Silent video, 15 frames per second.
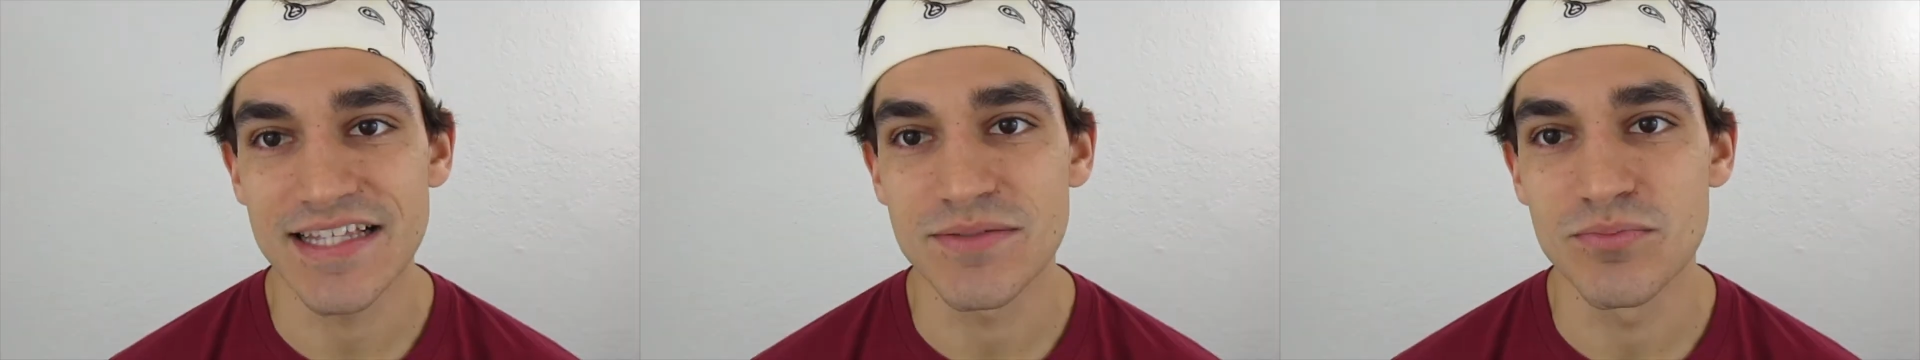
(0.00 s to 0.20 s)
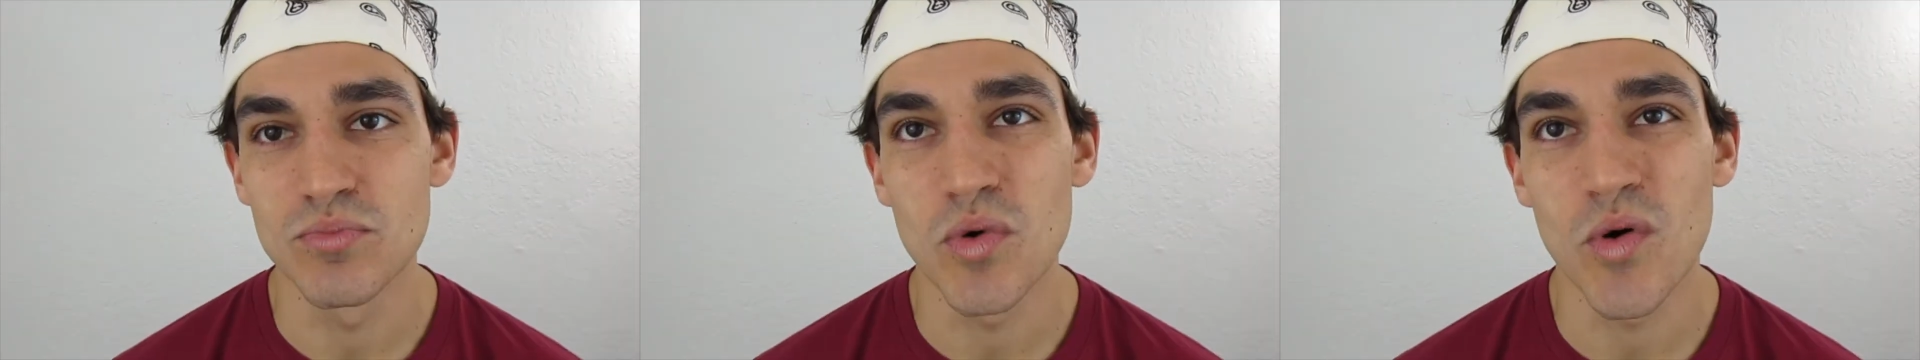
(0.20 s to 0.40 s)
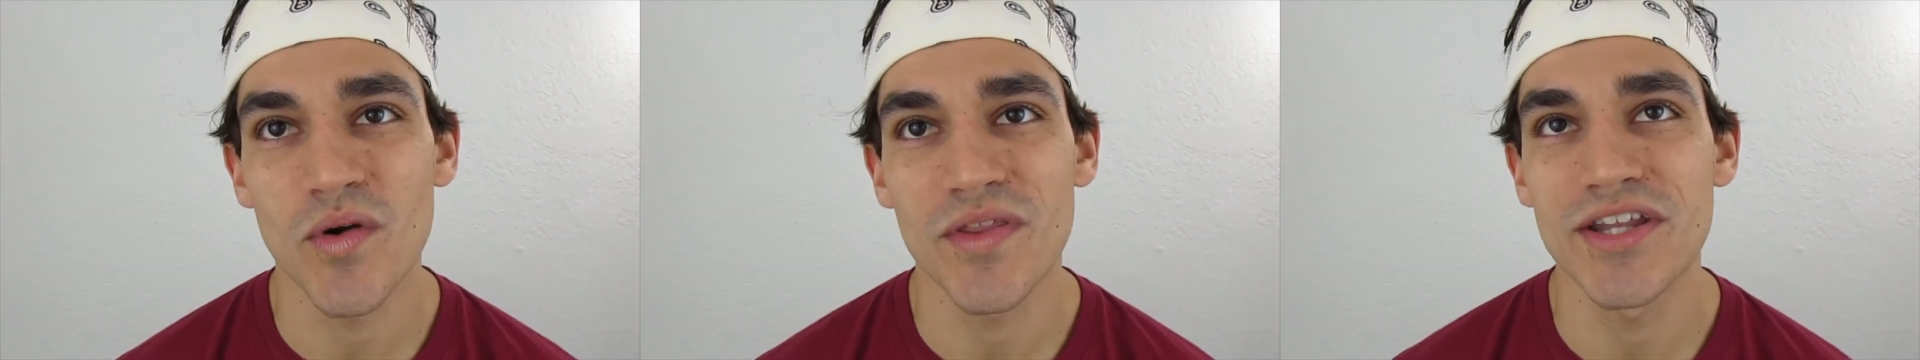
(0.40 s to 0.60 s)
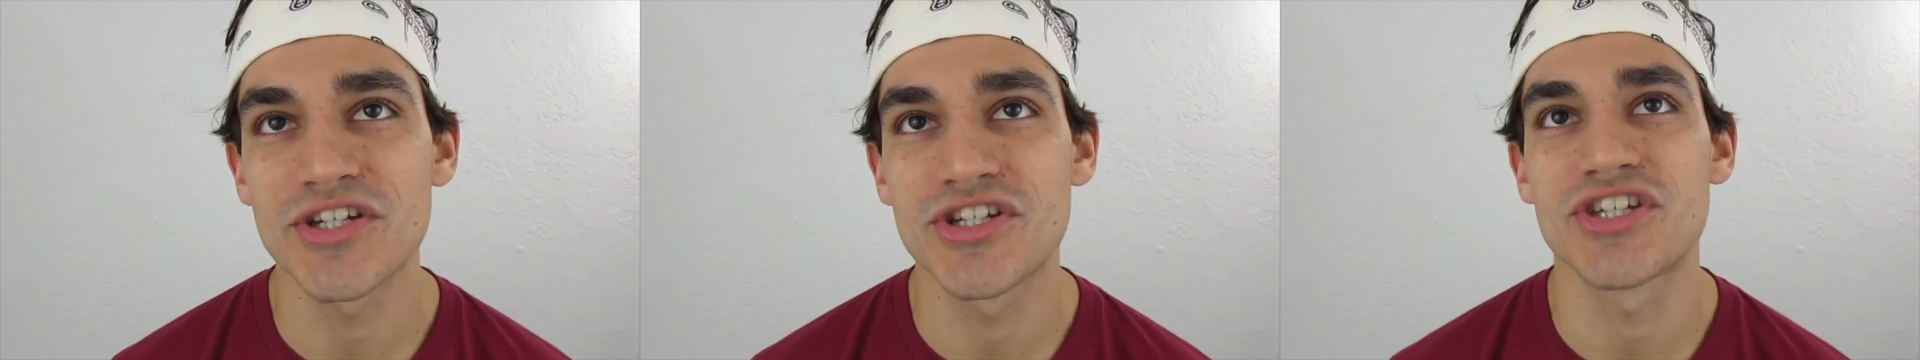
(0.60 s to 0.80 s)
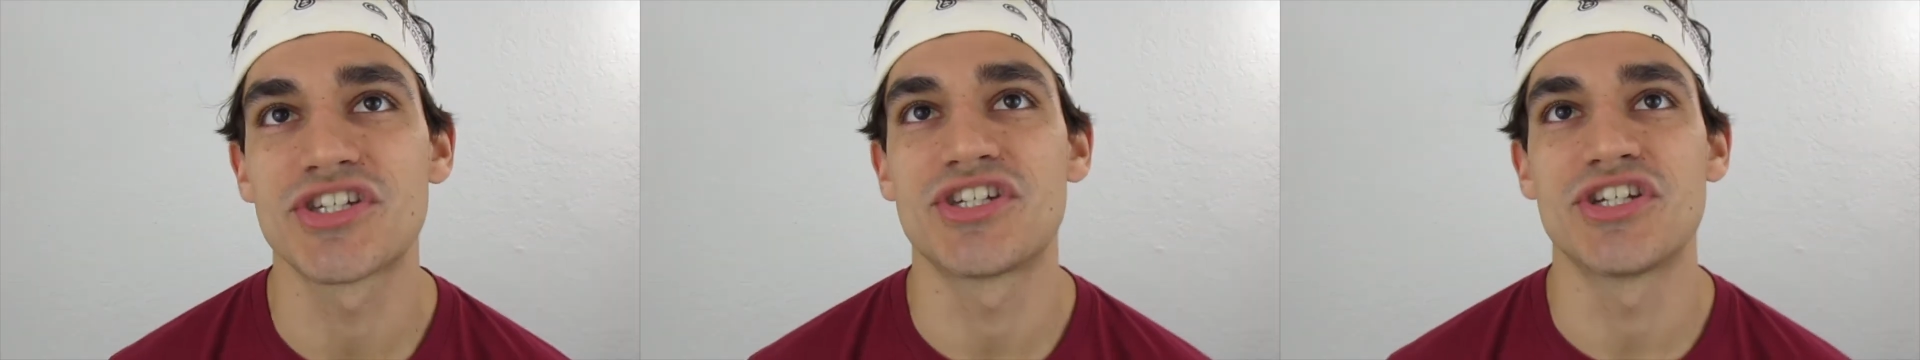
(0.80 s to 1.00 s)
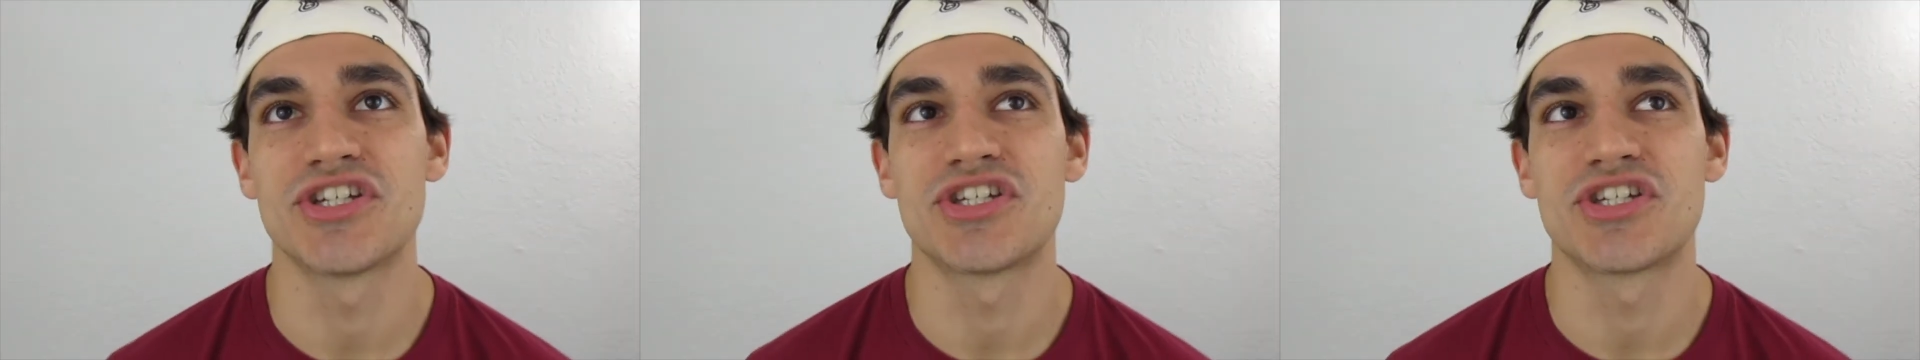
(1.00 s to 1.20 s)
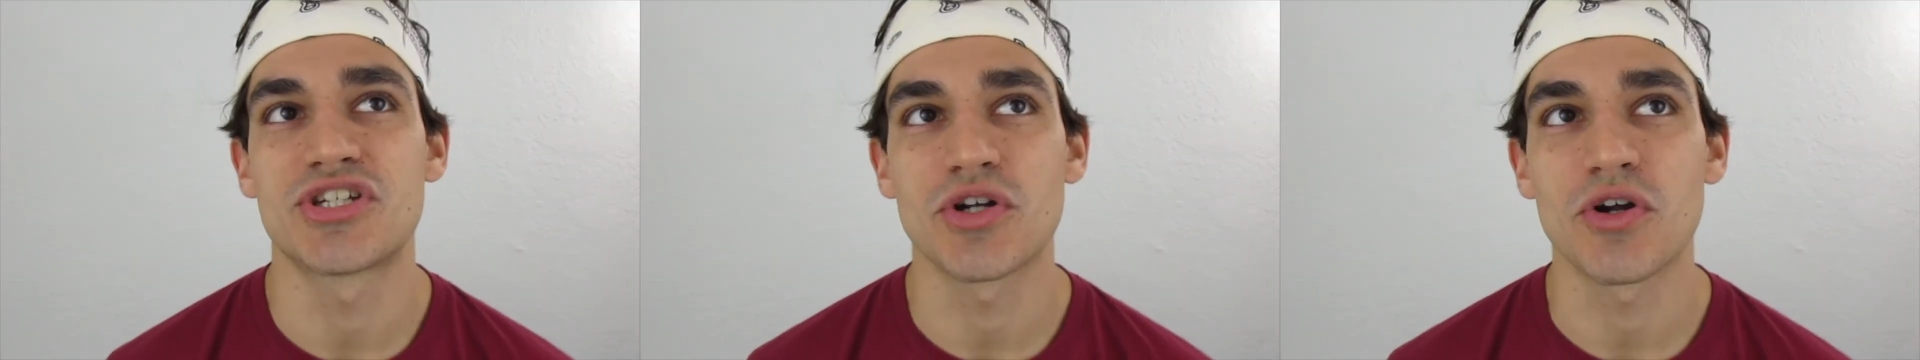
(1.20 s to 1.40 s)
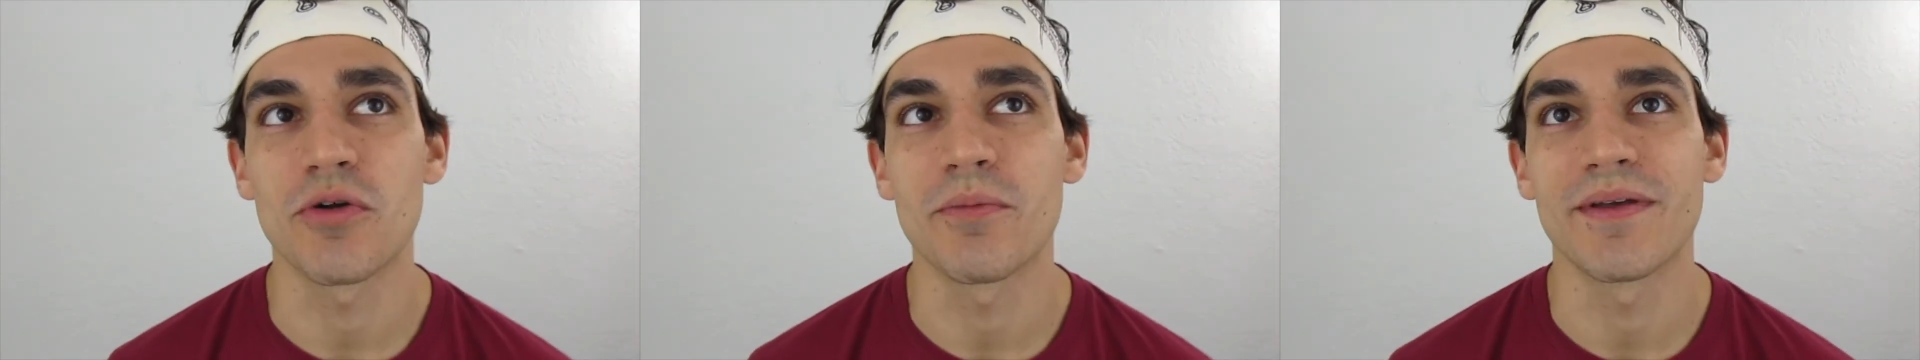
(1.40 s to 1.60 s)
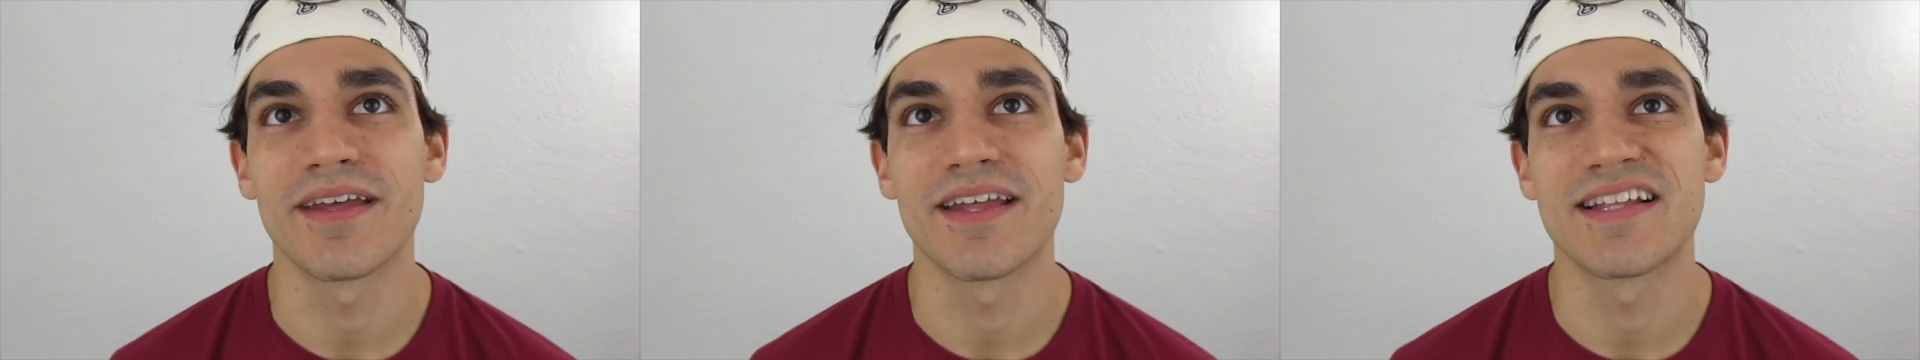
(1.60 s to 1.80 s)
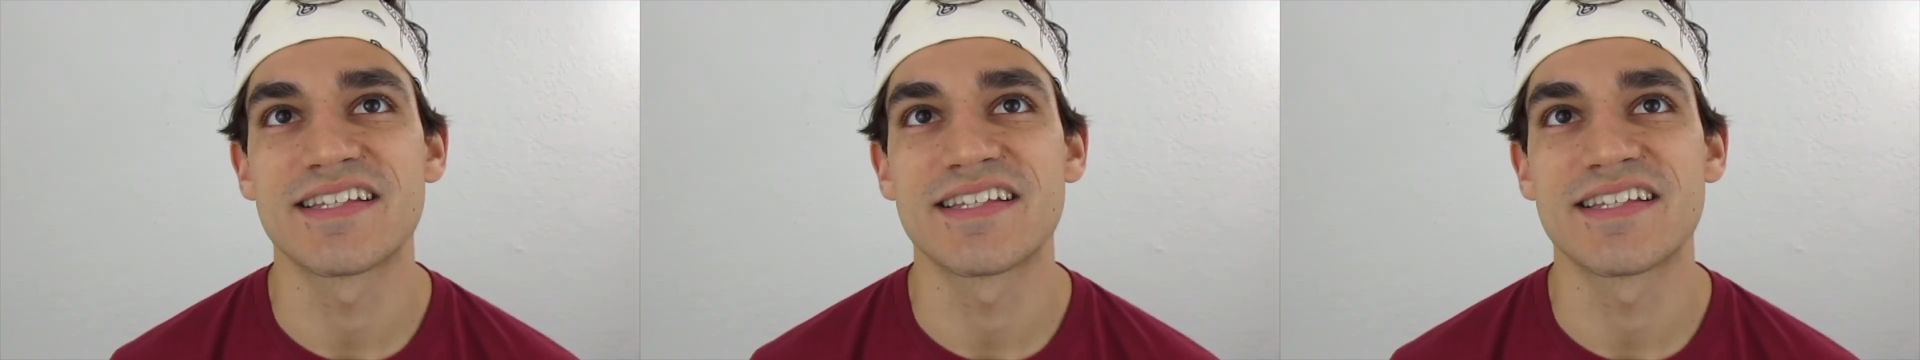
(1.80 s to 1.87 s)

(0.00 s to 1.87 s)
It's more than just disturbing.